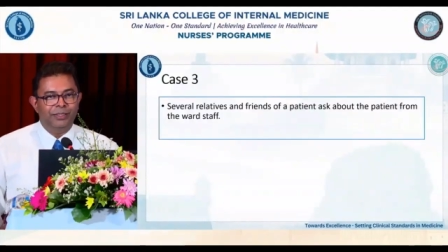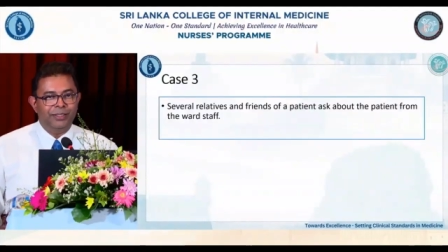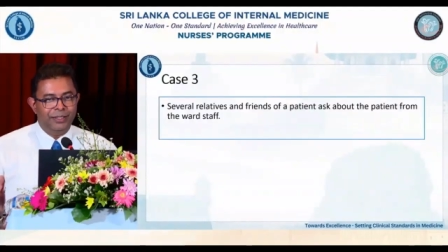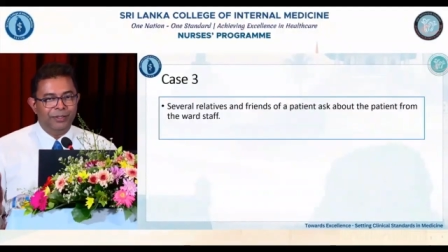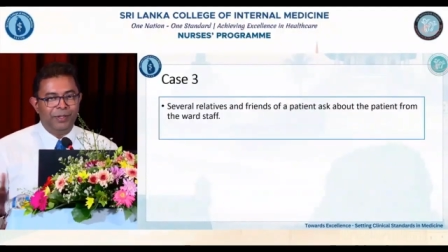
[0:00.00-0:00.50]

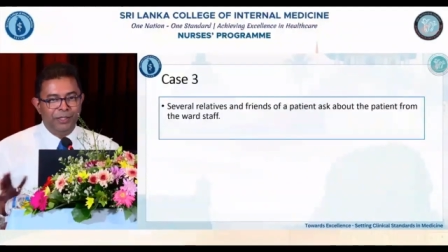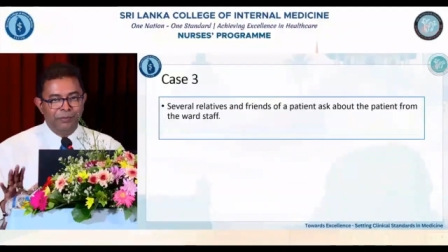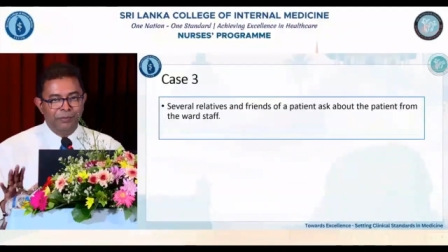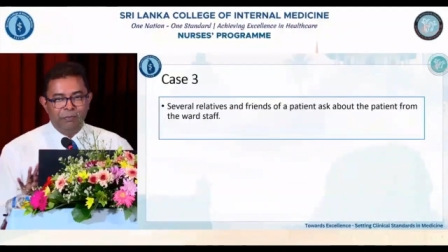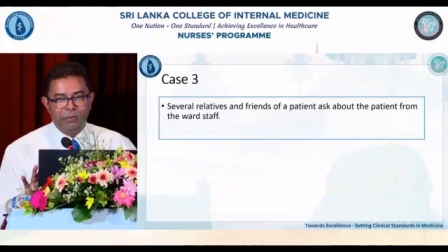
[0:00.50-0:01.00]
This is
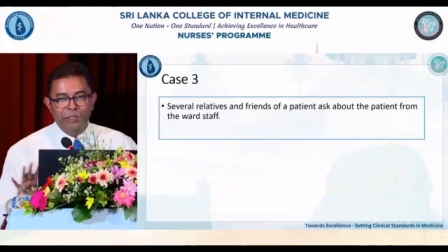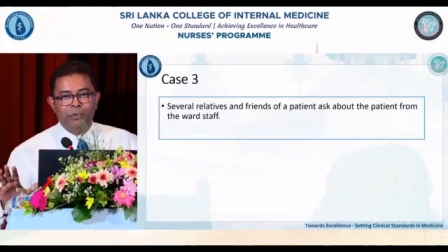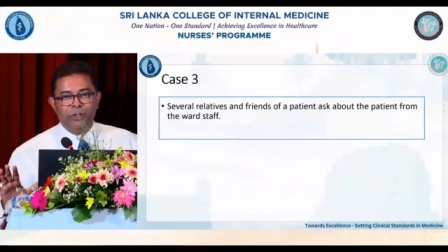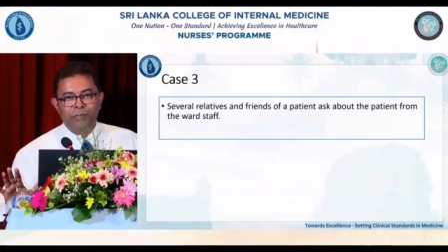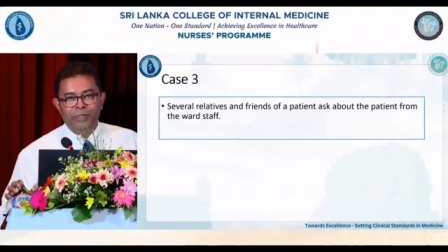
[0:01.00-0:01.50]
one big
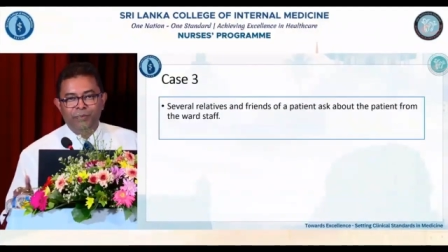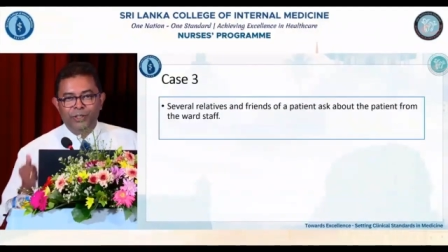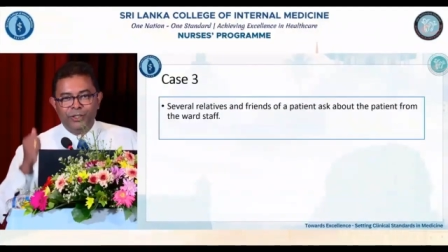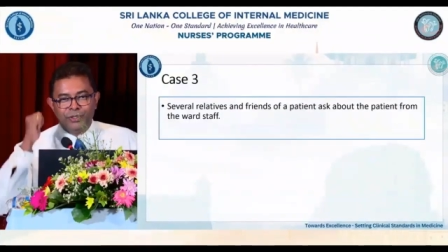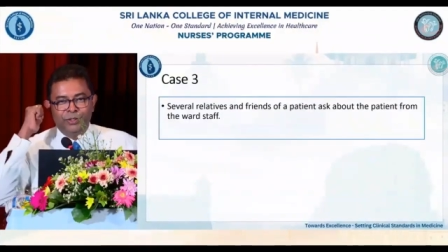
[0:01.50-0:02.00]
problem
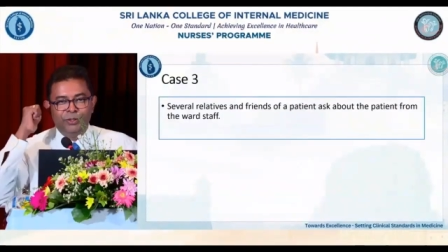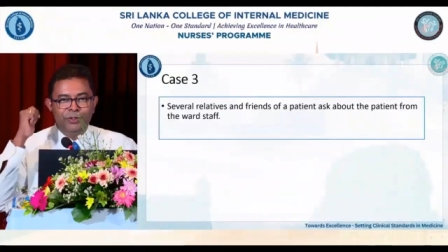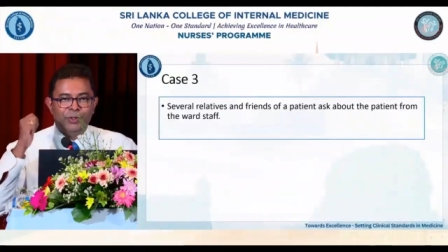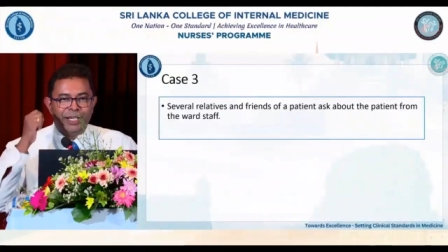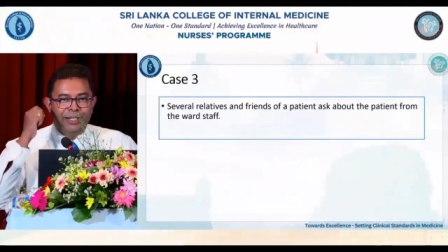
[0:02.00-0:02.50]
because,
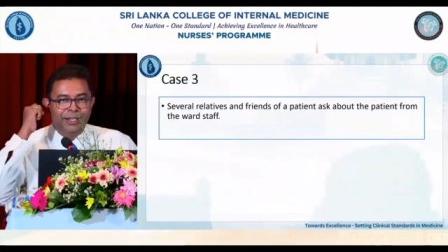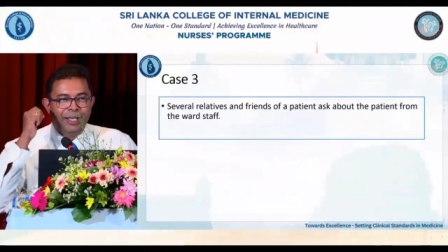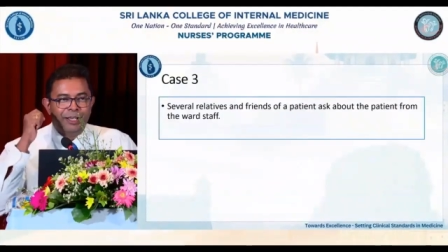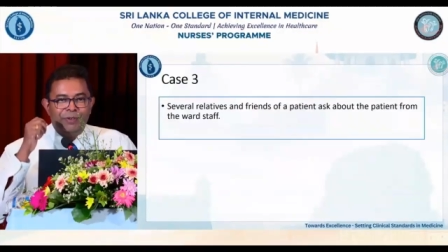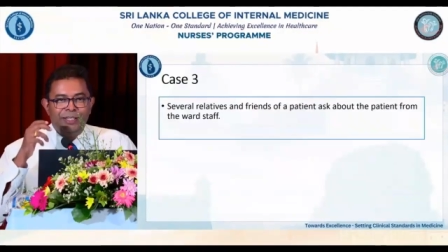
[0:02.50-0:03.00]
you get,
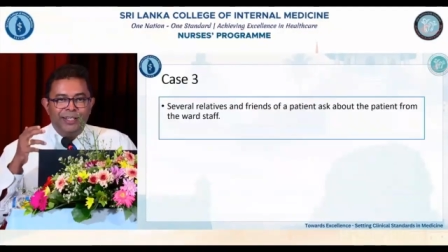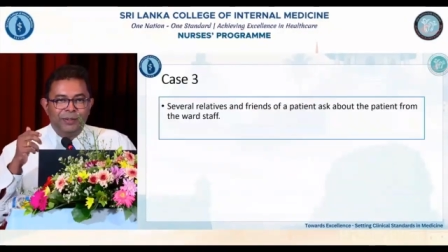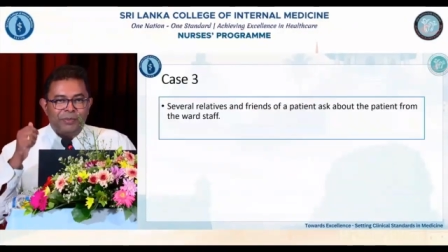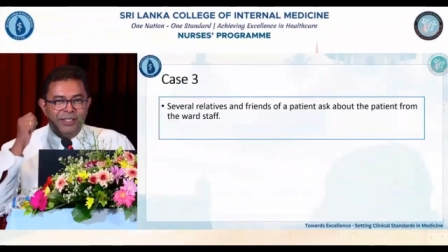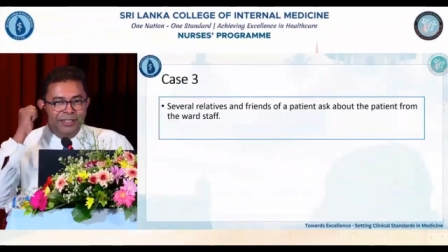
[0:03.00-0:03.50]
when there's a
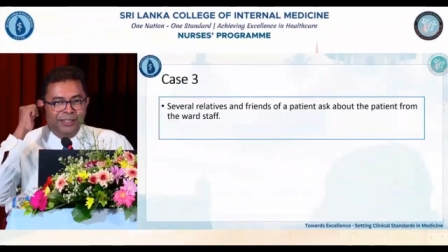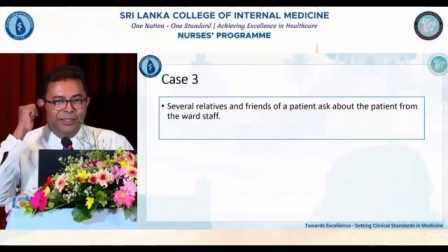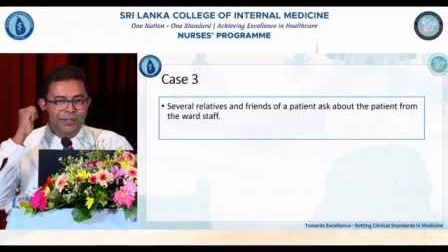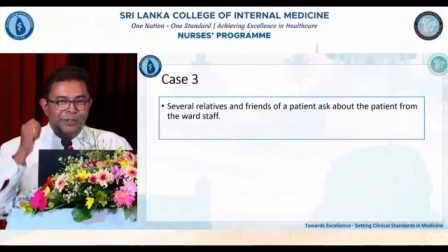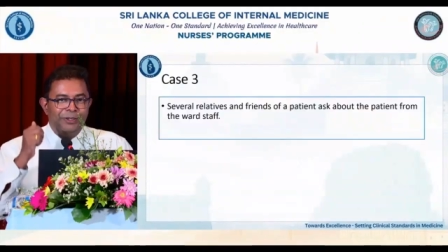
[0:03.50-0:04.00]

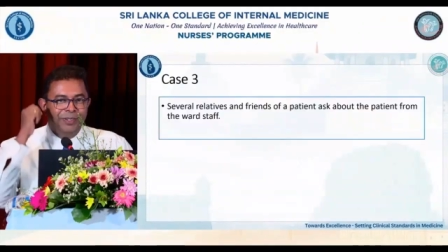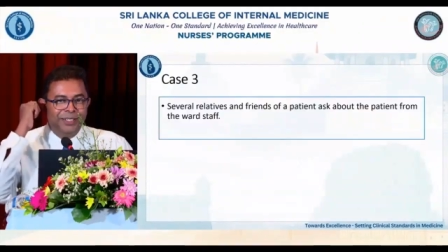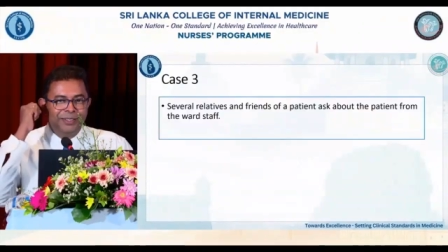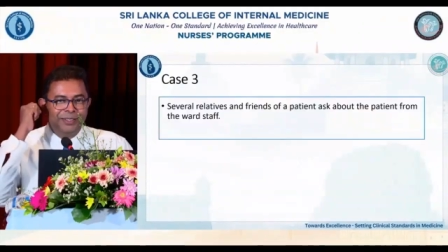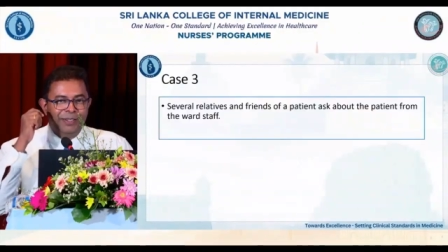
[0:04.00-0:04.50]
patient,
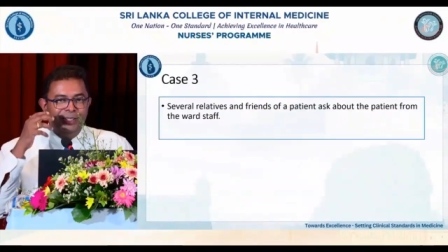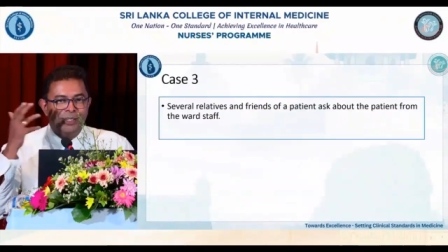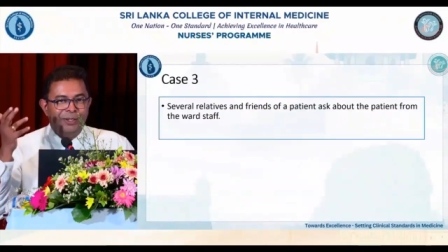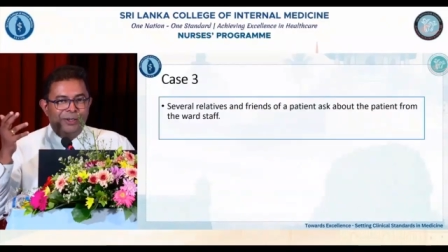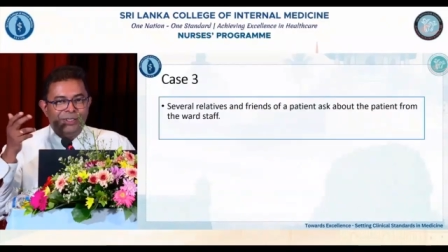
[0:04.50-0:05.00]
always when the
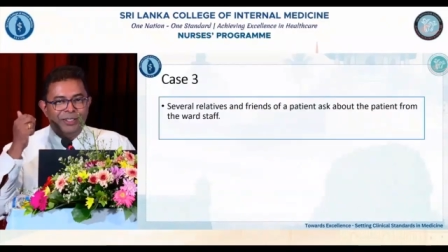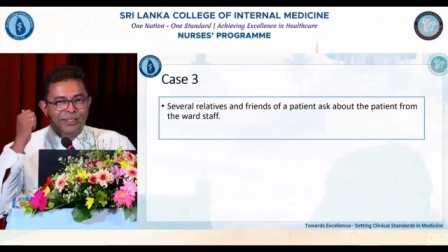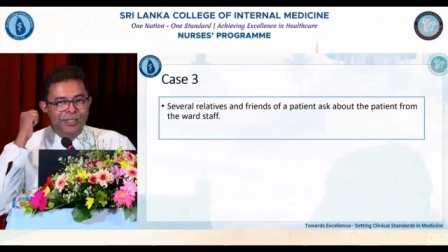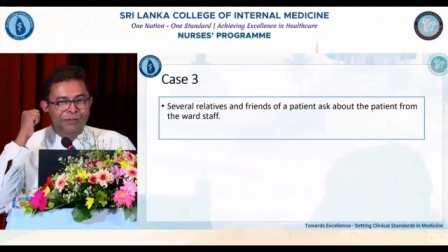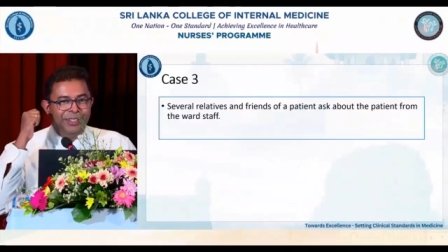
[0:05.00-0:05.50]
doctor,
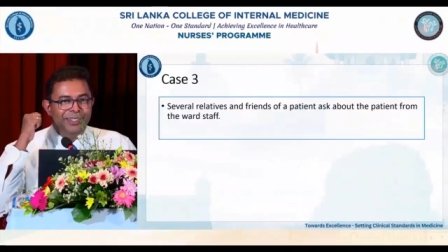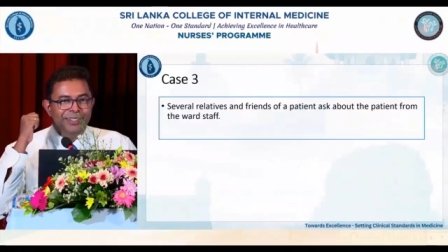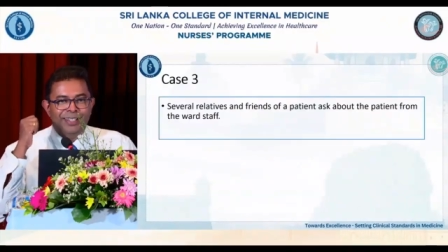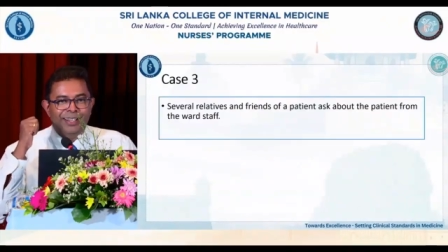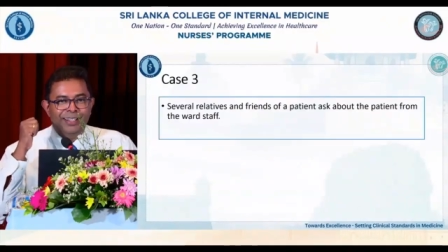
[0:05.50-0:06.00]
someone
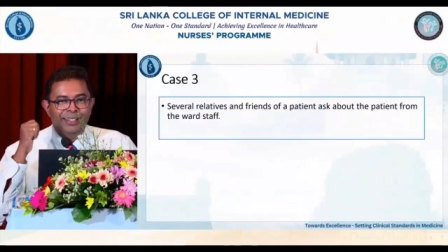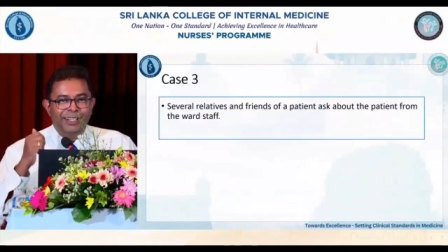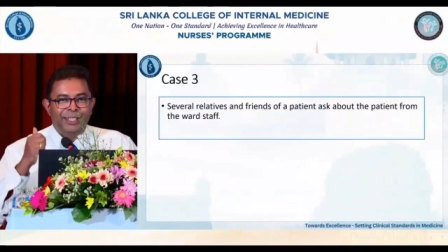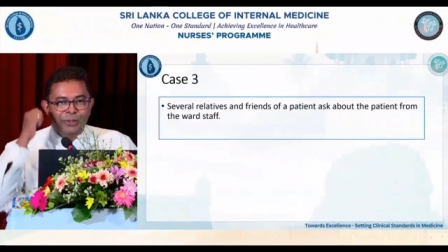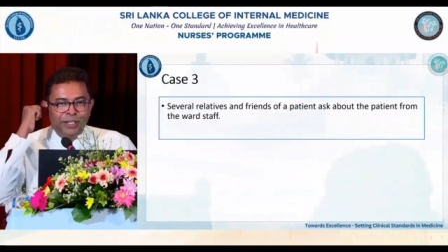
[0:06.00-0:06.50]
is there,
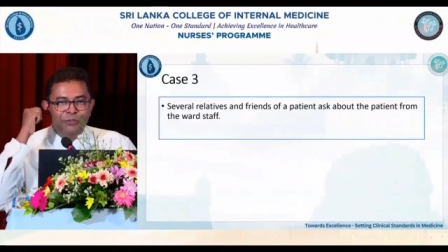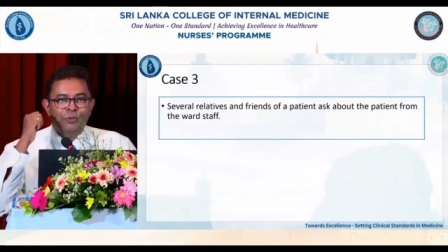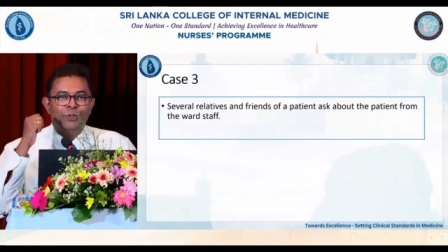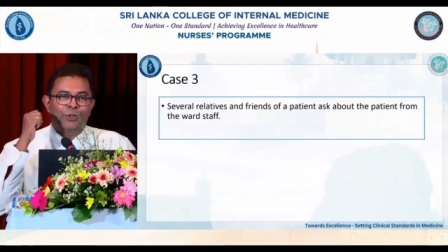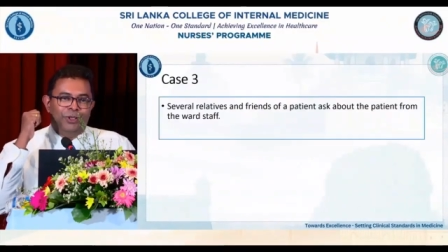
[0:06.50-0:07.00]
you get
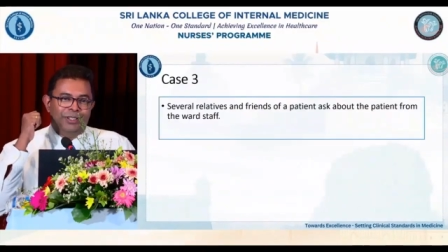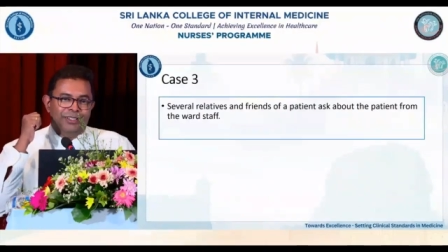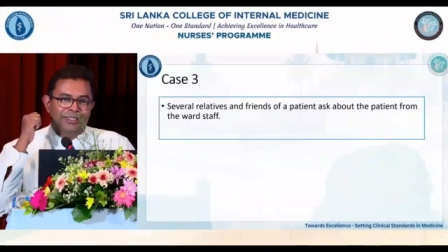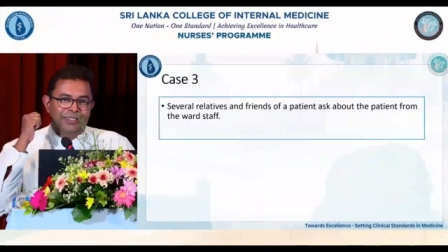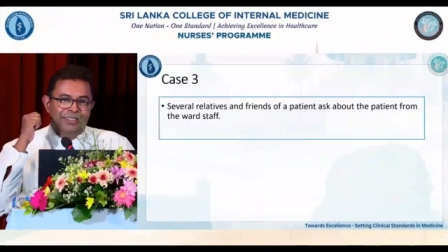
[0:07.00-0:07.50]
phone
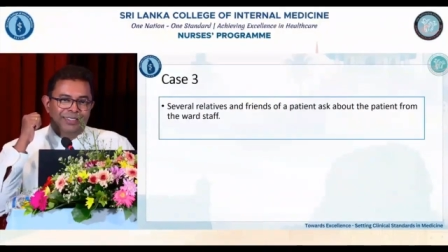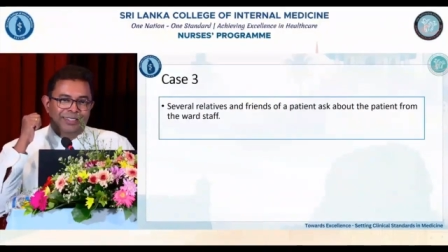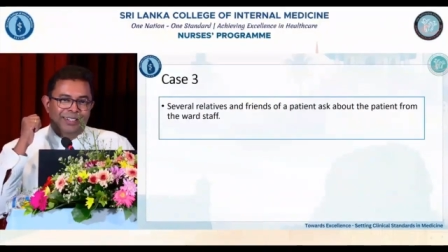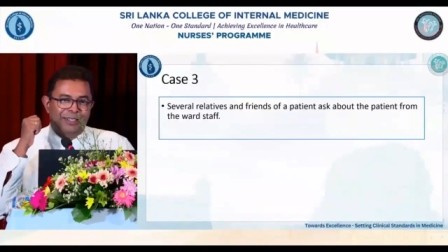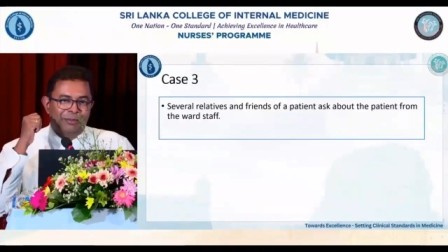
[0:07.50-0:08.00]
calls.
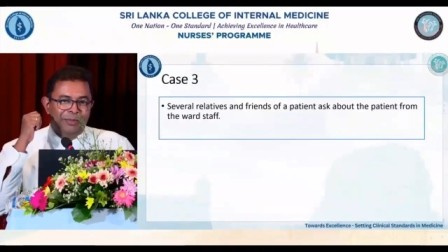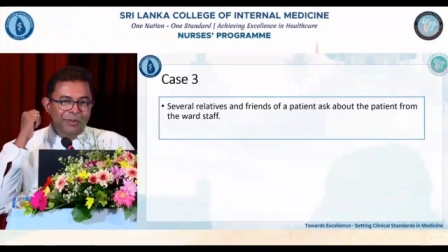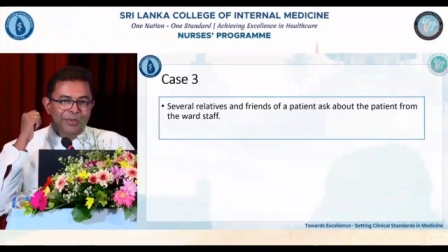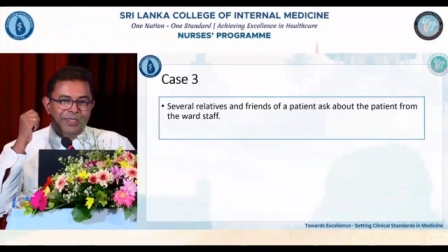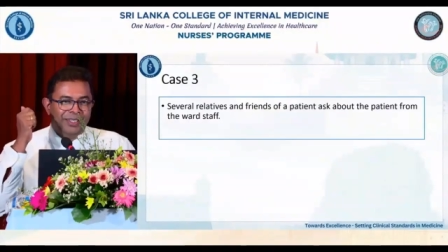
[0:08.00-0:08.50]
And
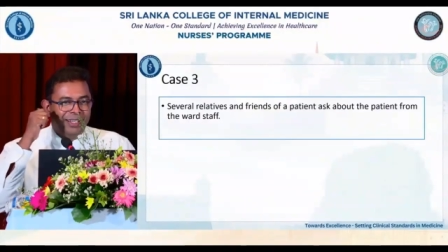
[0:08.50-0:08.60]
sometimes in the